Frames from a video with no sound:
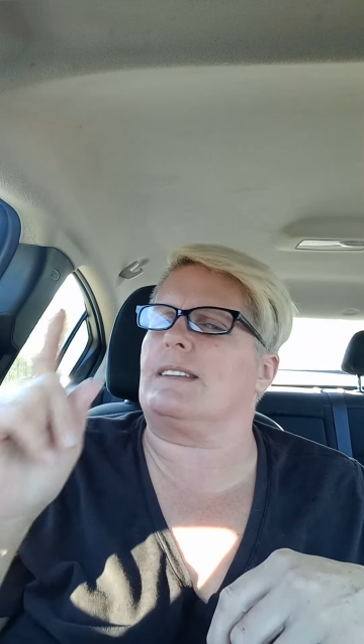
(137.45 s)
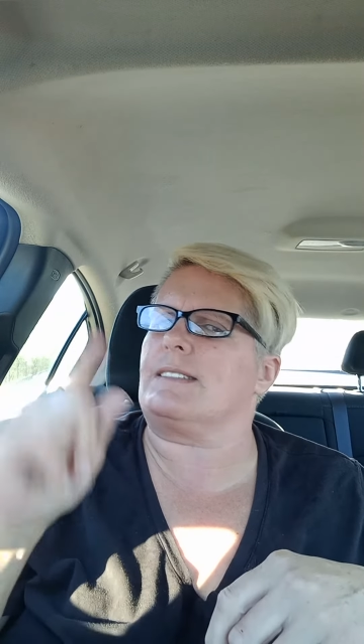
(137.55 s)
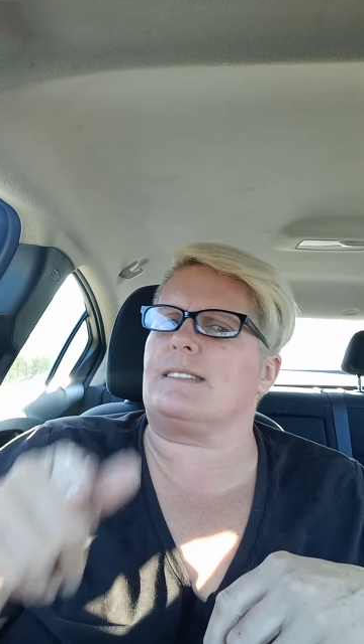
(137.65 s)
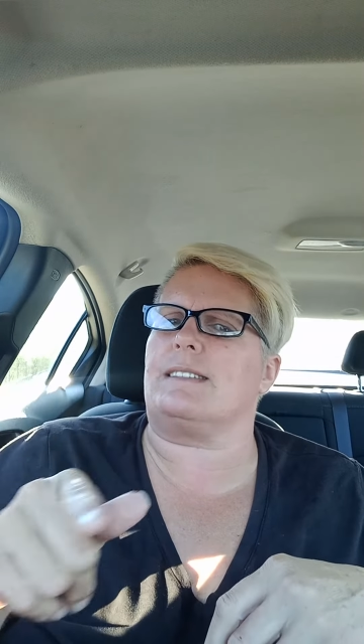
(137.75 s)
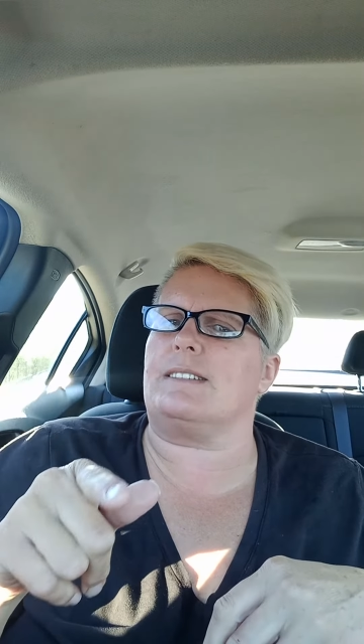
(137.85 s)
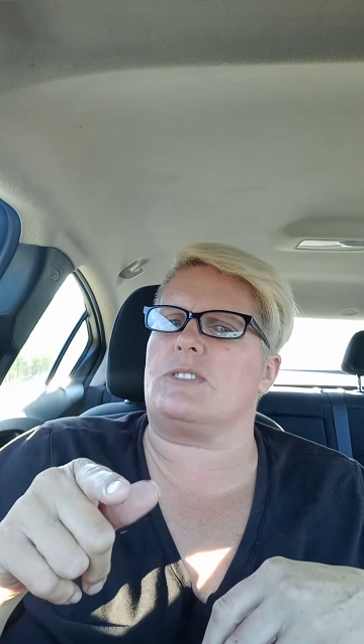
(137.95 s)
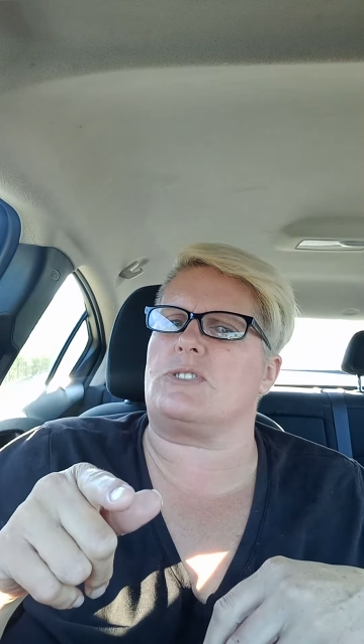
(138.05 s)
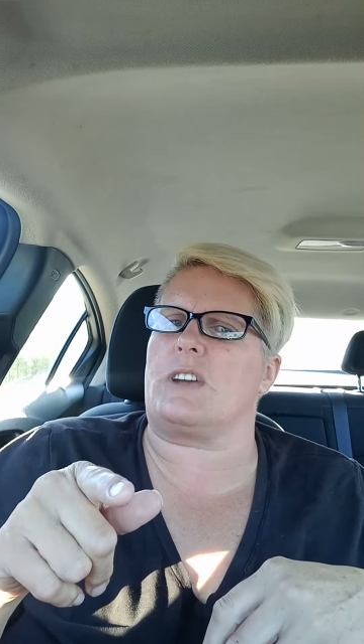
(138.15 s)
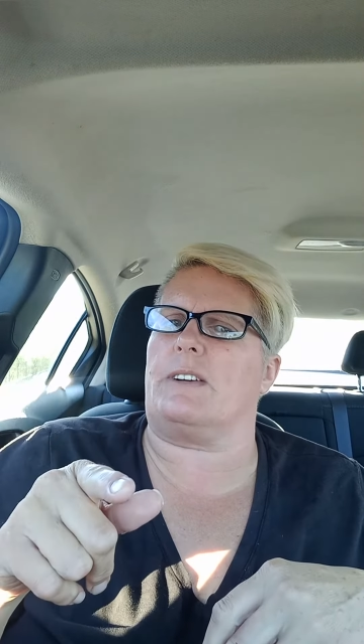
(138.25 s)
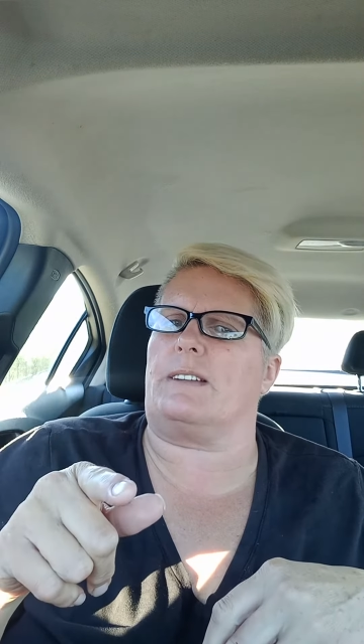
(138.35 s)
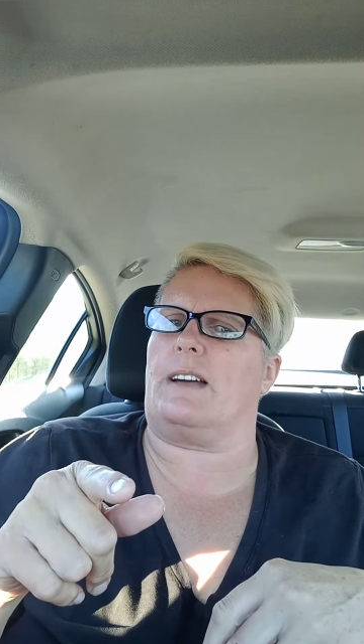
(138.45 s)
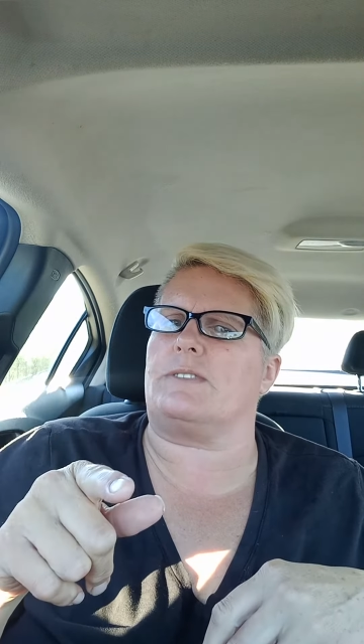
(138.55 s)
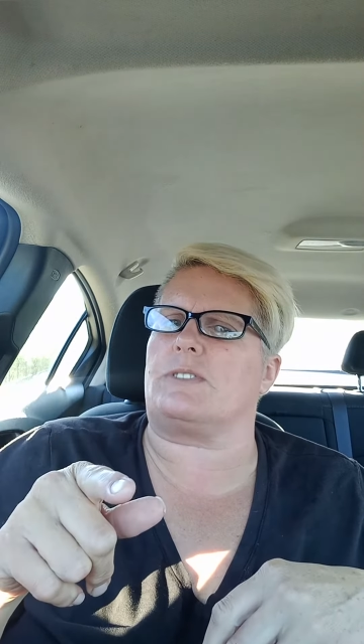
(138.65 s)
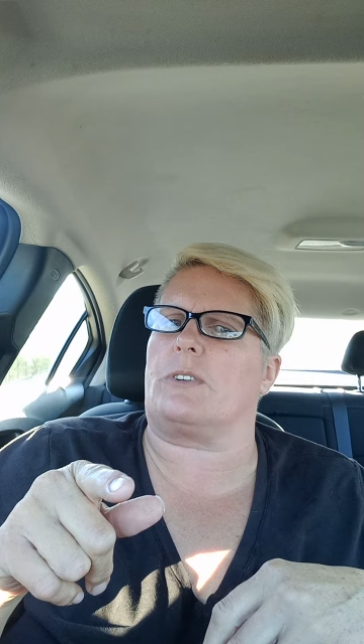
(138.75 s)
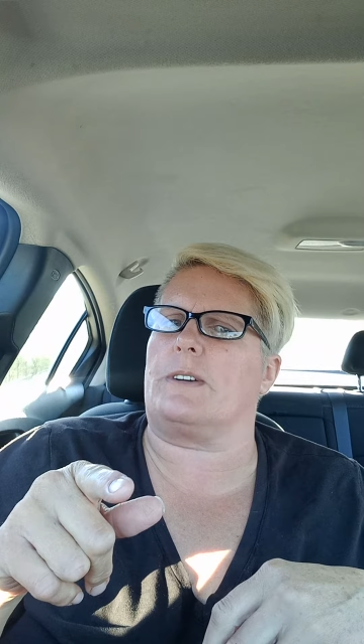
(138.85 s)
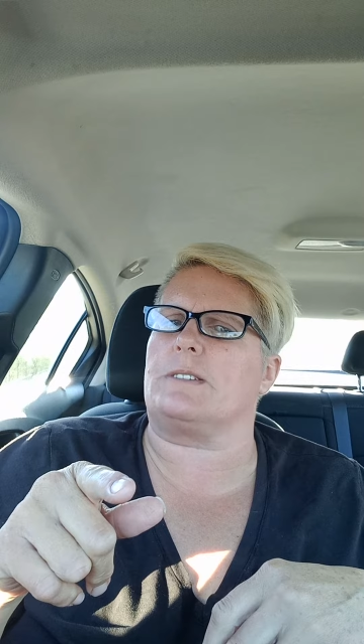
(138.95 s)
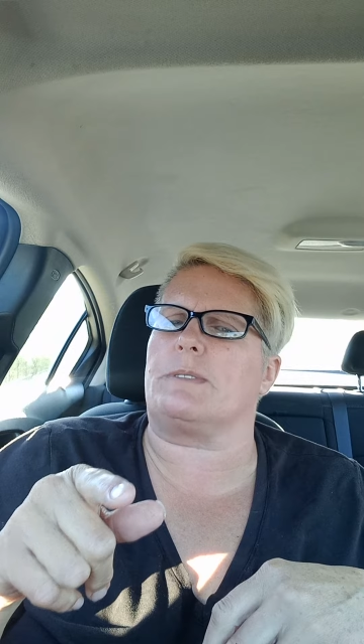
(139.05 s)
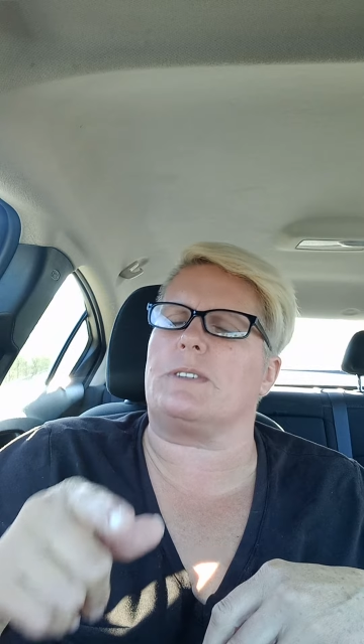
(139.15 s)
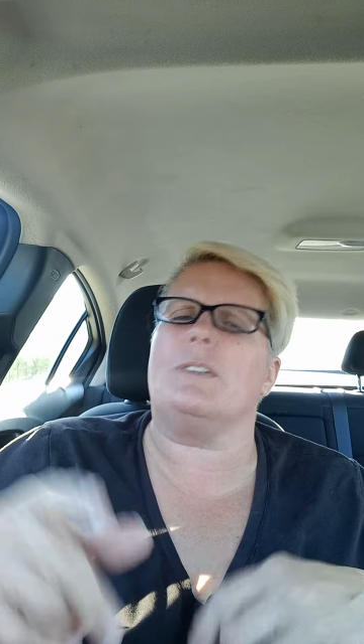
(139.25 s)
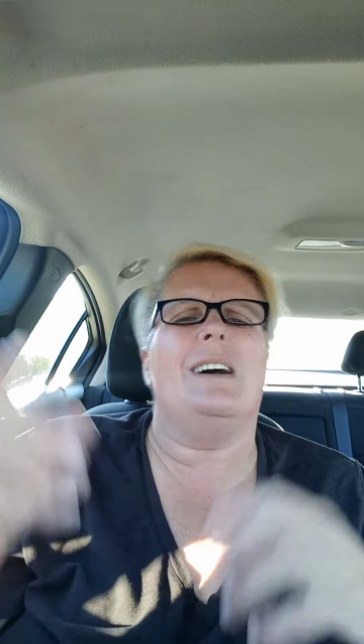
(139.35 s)
This is Lisa sharing life stories
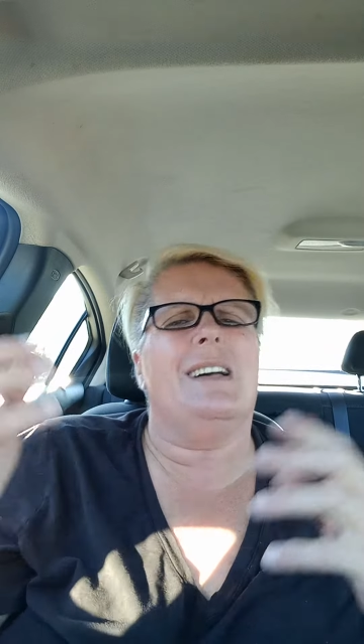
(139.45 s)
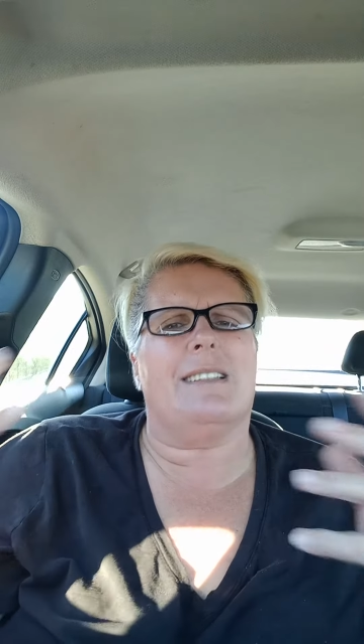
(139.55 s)
with you.